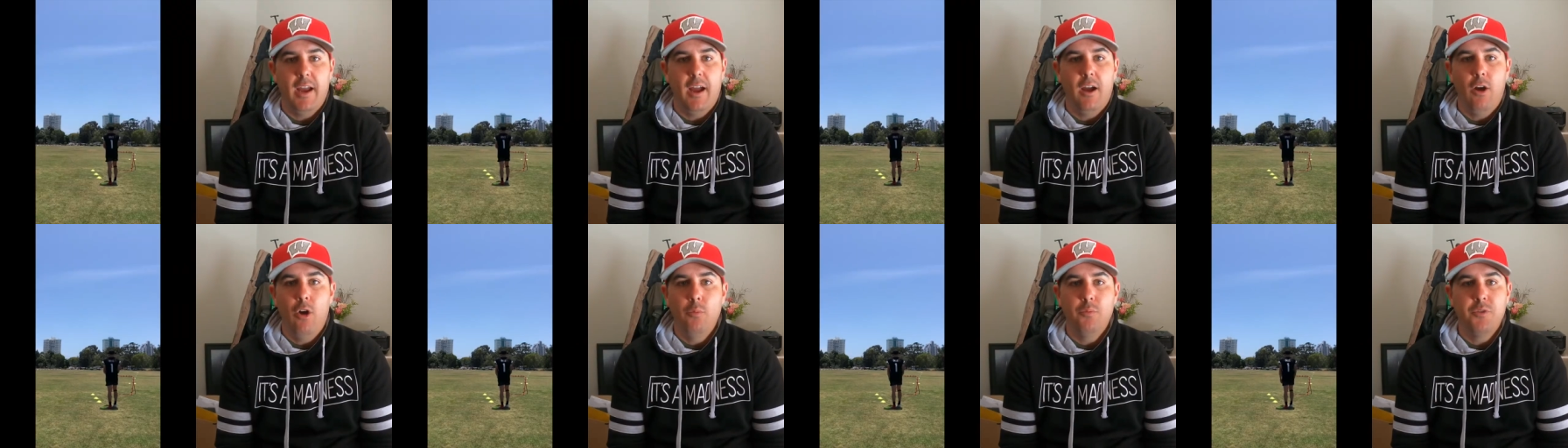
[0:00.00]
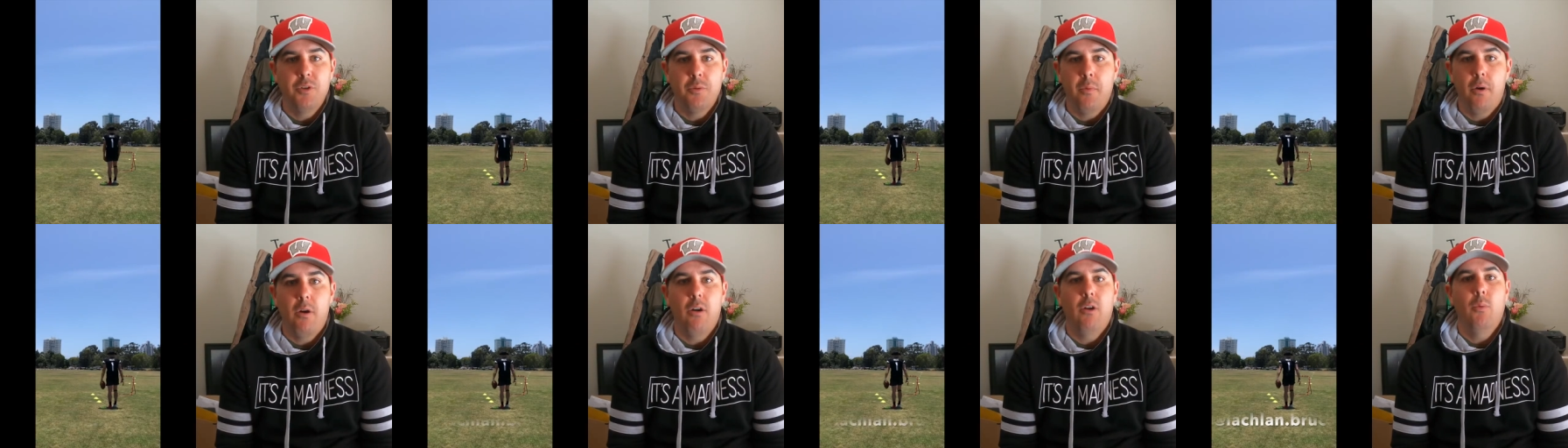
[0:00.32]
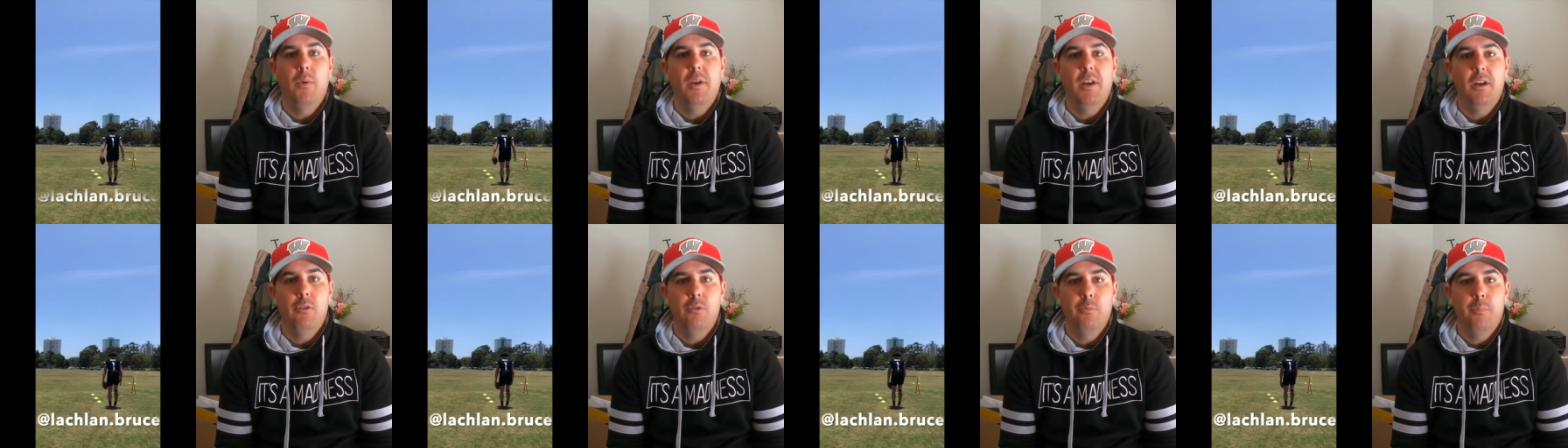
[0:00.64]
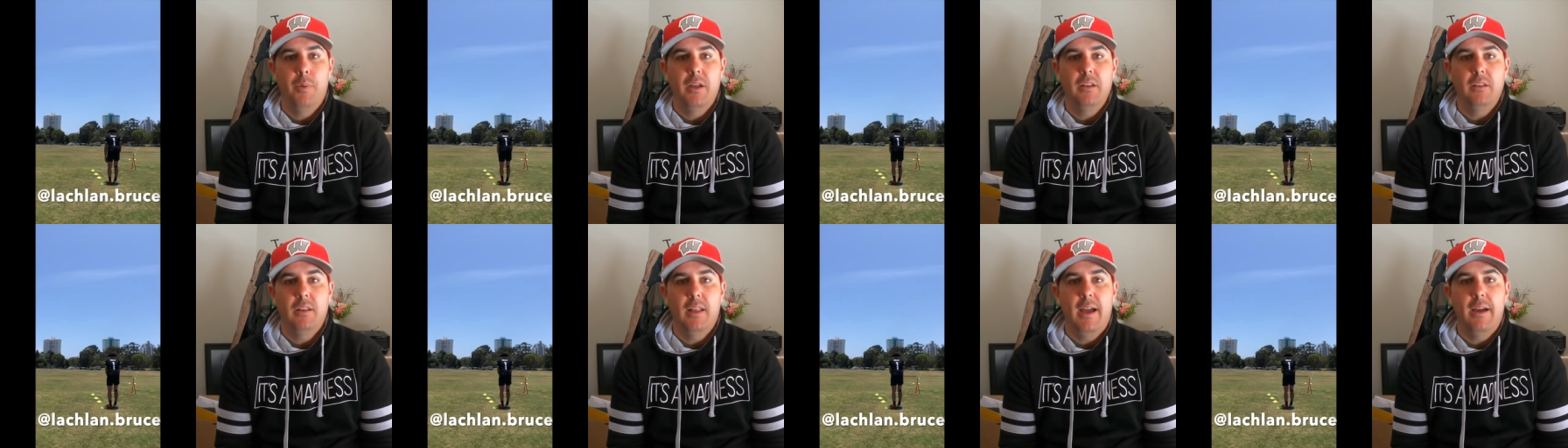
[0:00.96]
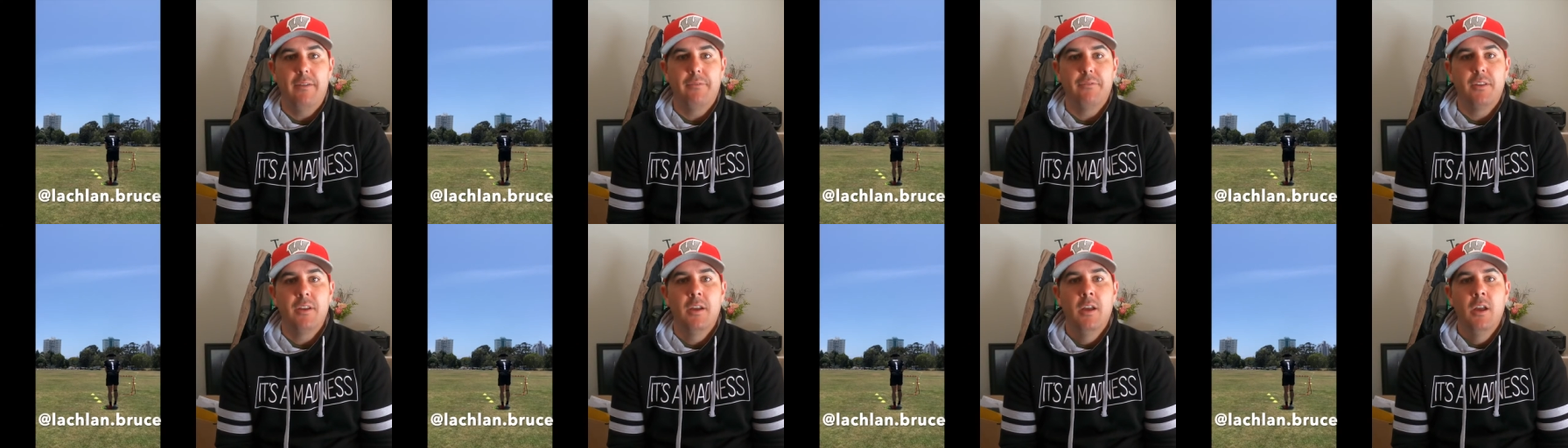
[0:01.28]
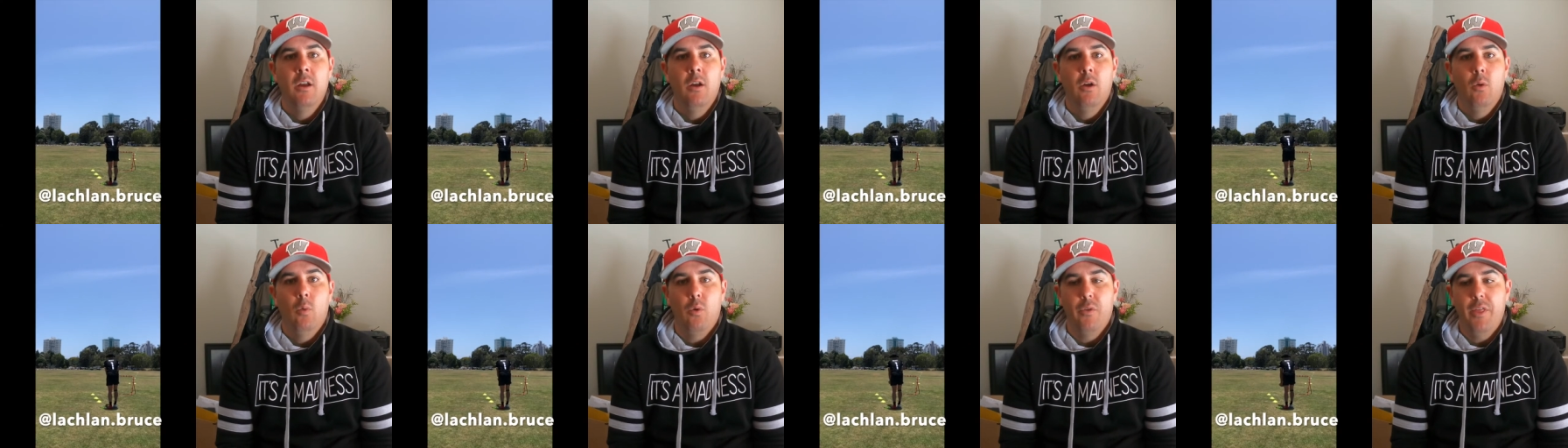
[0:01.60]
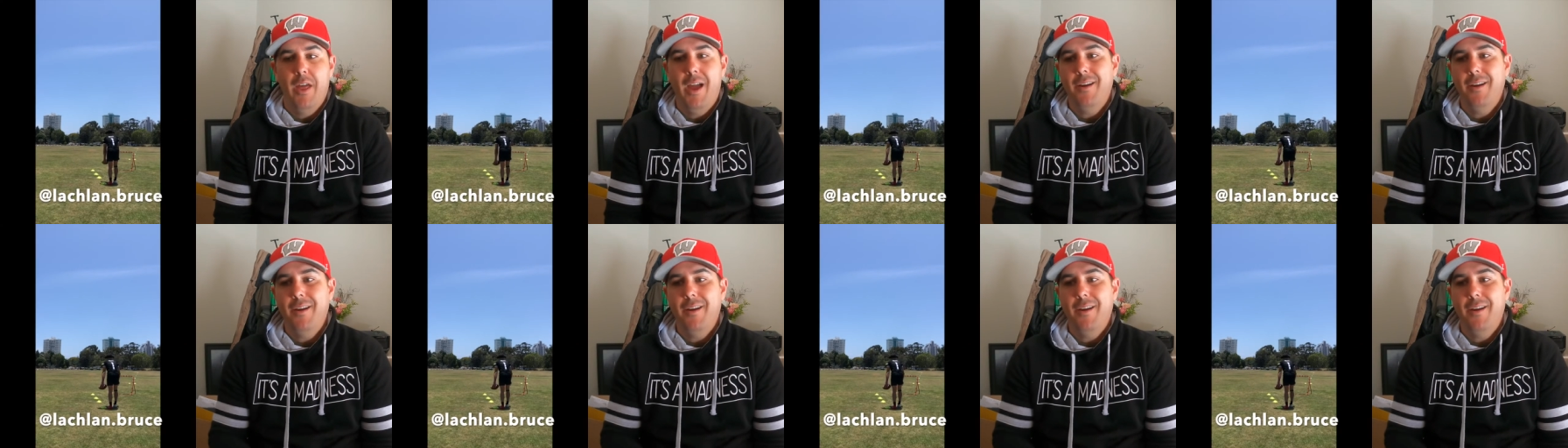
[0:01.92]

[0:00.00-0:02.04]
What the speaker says: I hope tomorrow we don't punt left. Well,